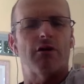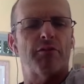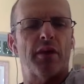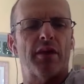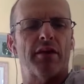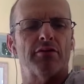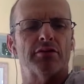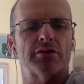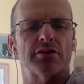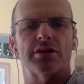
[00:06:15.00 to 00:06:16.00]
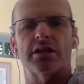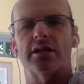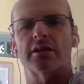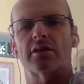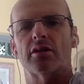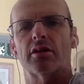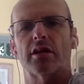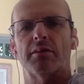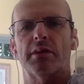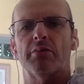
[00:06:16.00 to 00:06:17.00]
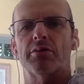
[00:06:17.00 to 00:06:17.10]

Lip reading: half brother, who's 13 years older than me,